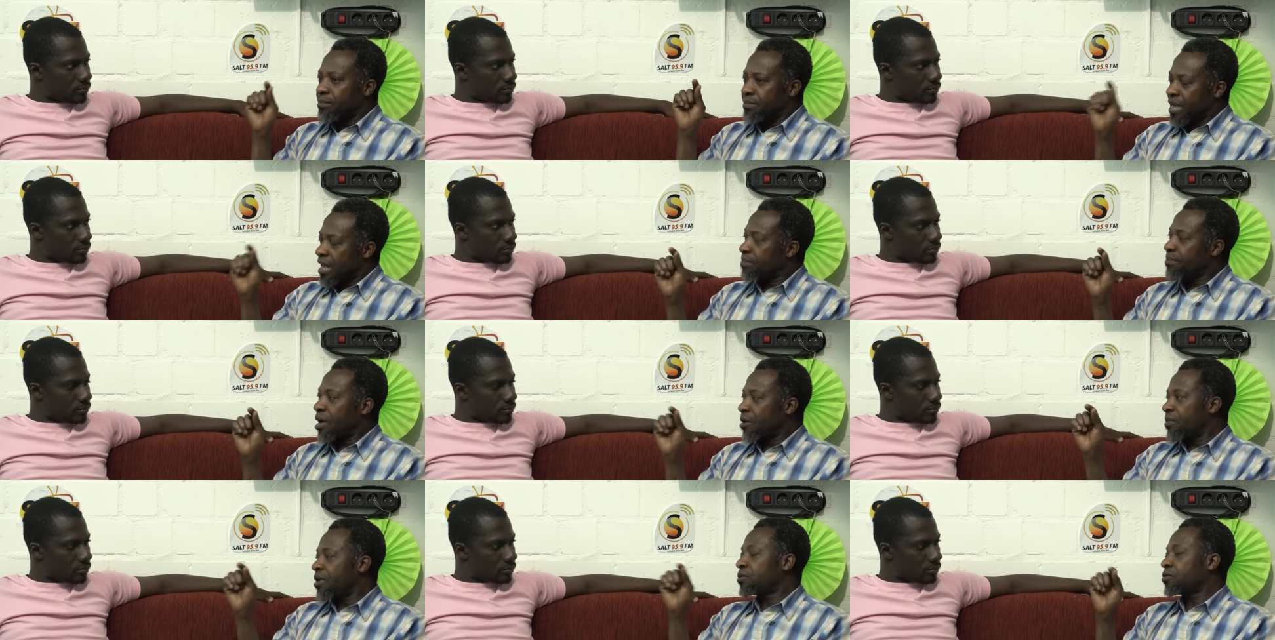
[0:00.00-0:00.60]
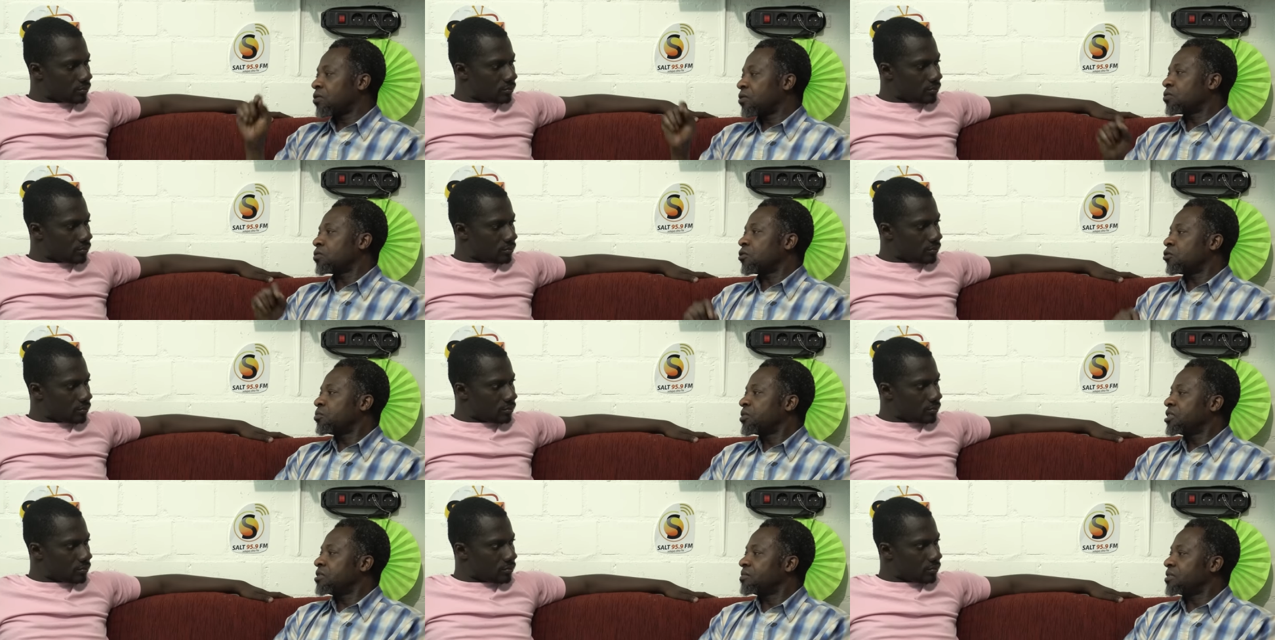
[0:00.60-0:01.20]
Speaker 1: be ma be krokrokro
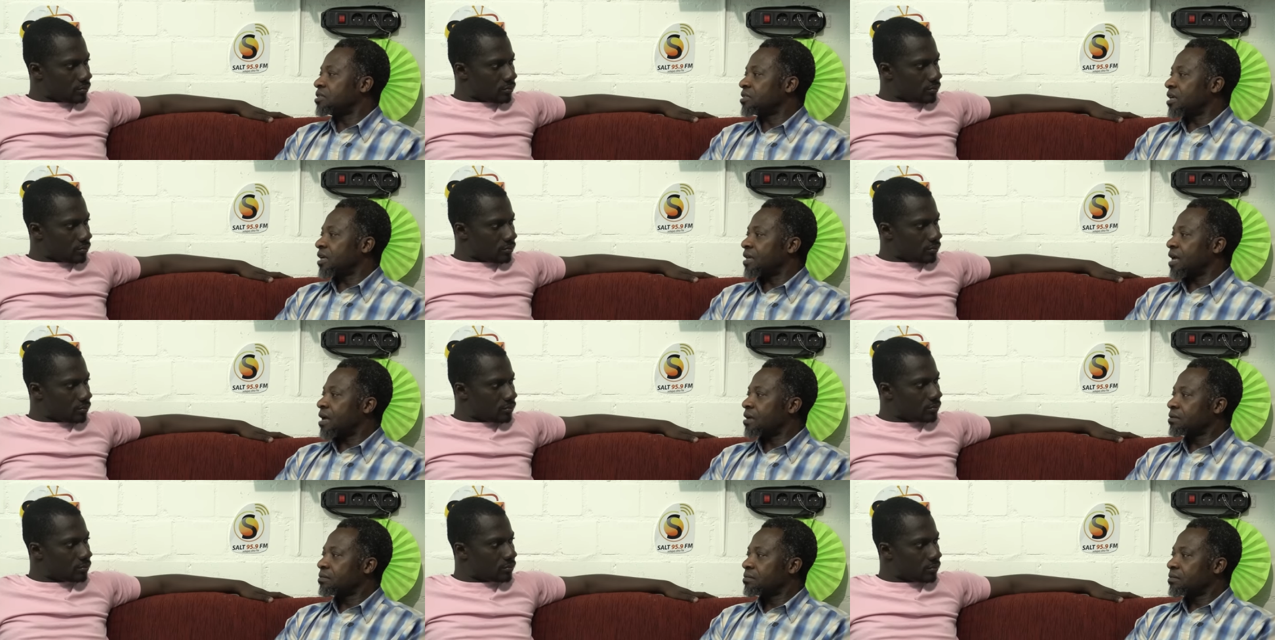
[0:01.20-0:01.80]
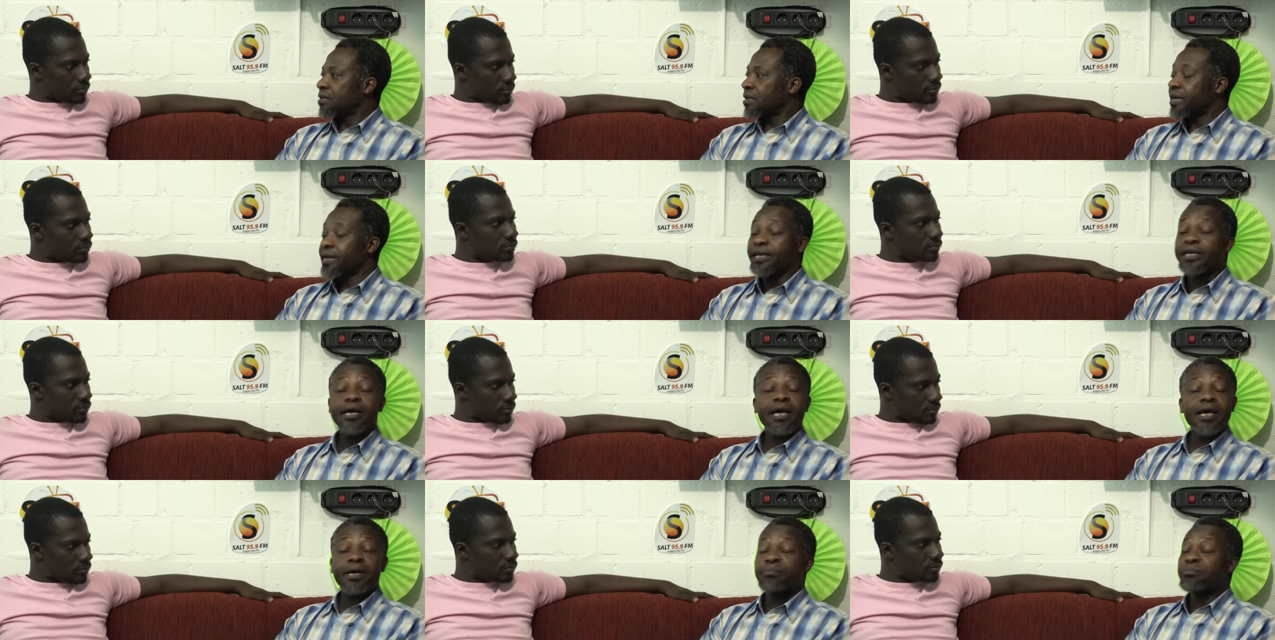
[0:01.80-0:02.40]
no betimi ne nada
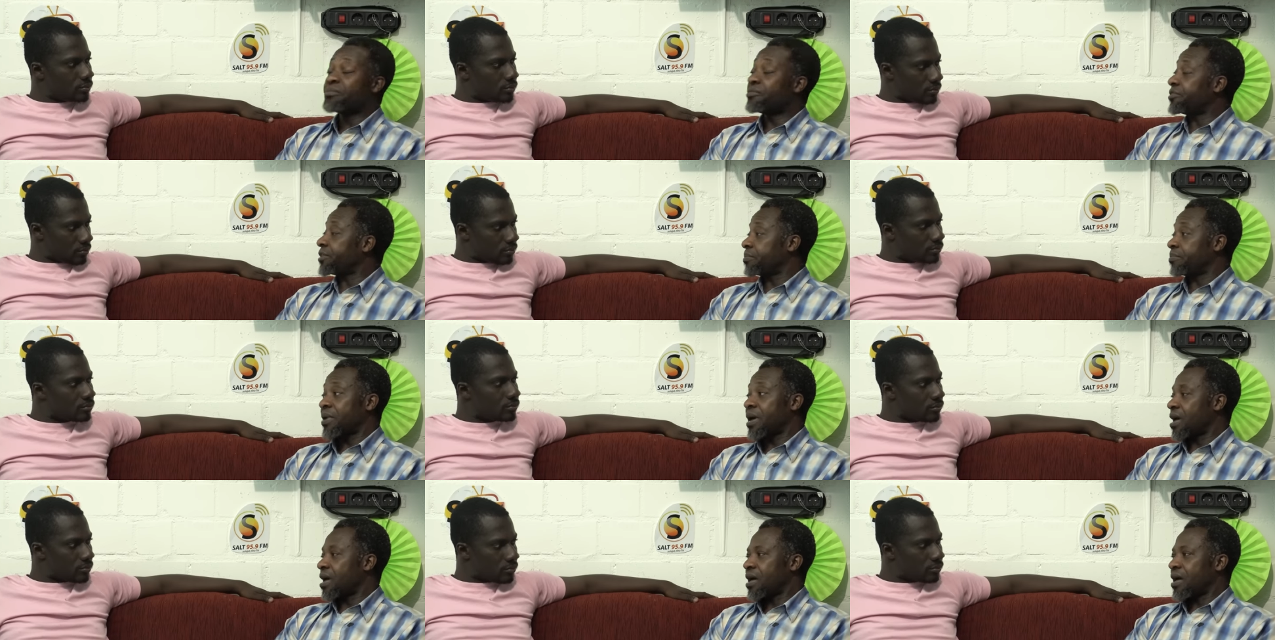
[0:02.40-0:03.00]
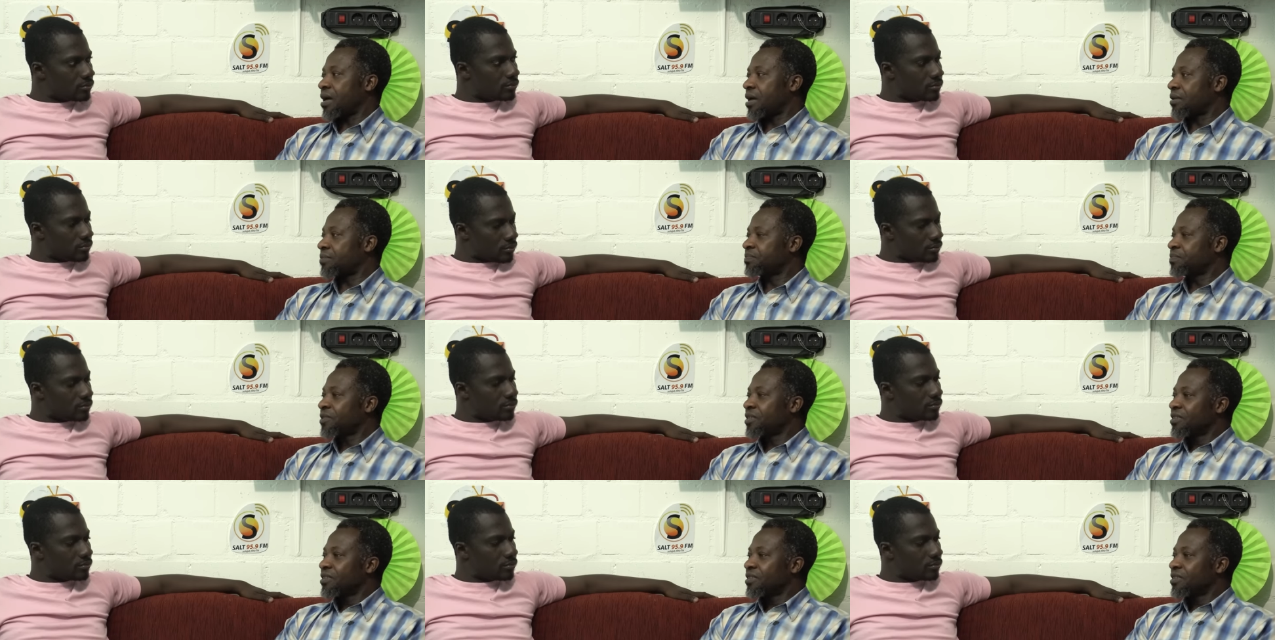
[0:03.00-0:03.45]
e emre pa